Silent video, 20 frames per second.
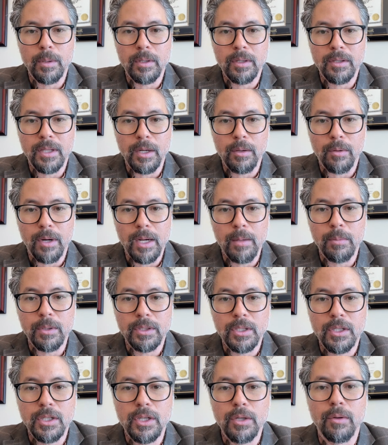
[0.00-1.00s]
they were able
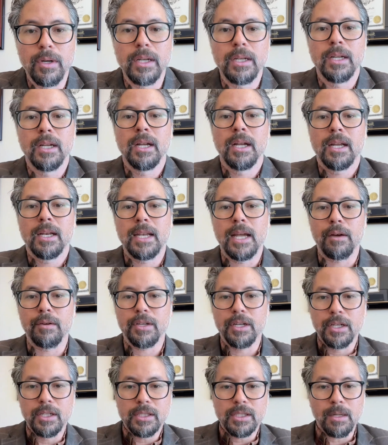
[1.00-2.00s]
to do it. Now
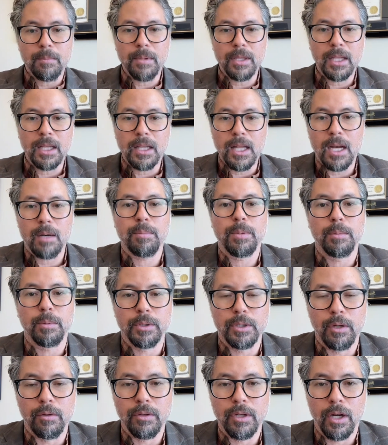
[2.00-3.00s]
here's something that a lot of people
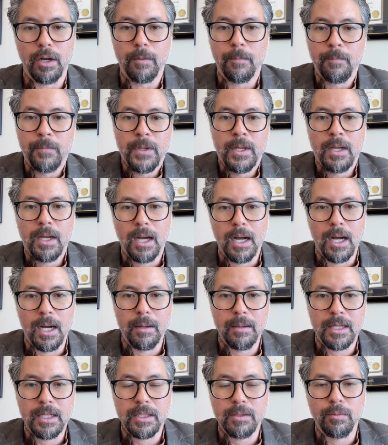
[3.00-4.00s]
don't know.
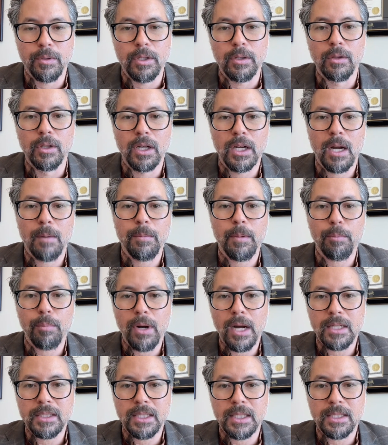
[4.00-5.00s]
Because when you look up the
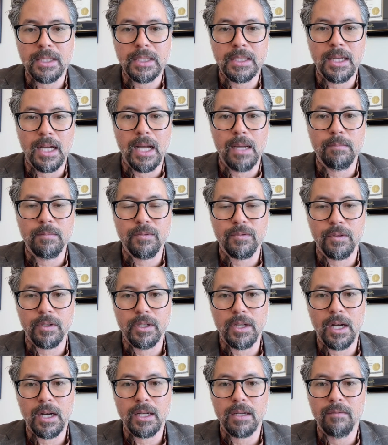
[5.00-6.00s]
processing times for
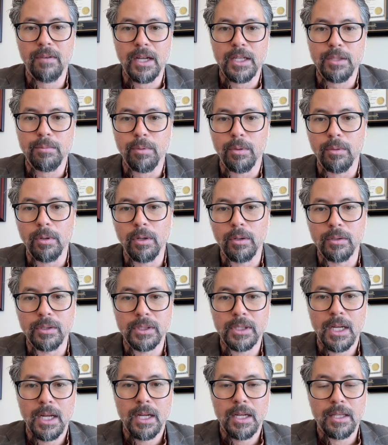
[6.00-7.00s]
DACA advanced paroles,
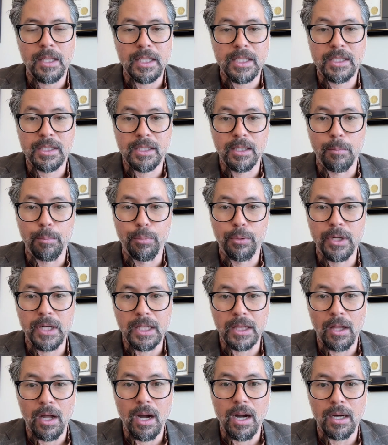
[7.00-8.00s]
it's still pretty
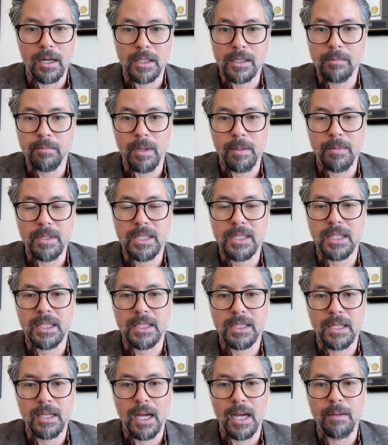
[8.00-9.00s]
long. It's maybe 6
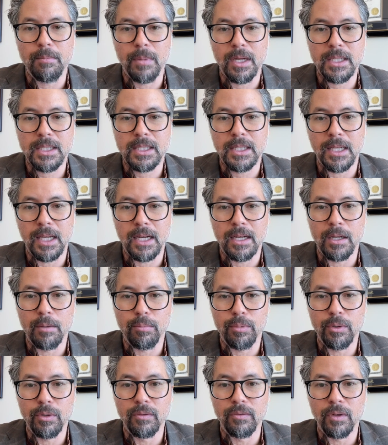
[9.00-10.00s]
to 9 months to get an
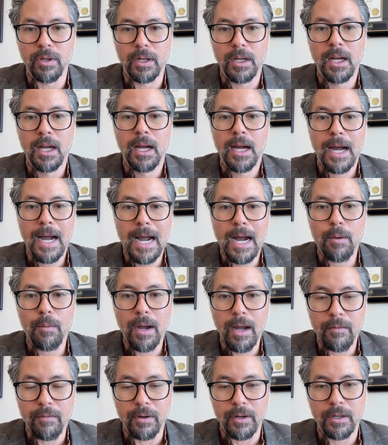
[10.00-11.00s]
approval.
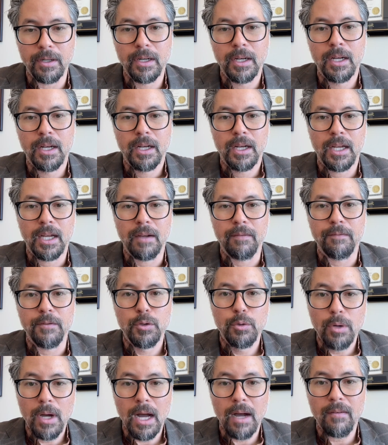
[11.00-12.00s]
However, if
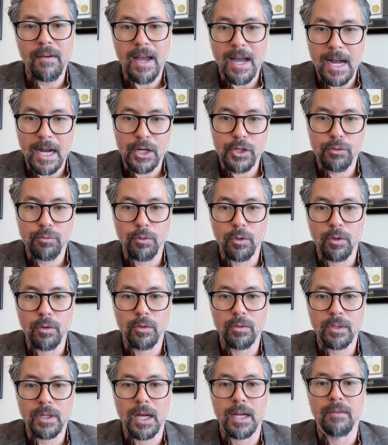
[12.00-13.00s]
you have
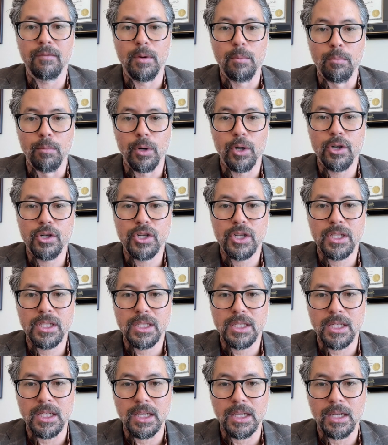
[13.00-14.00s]
actual kind of
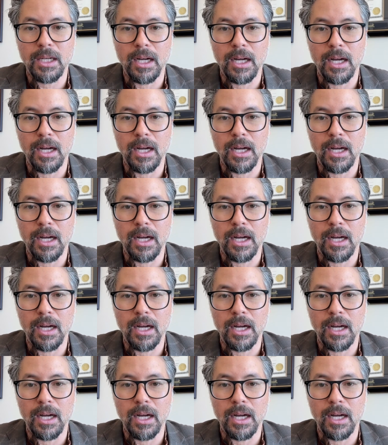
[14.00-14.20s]
emergency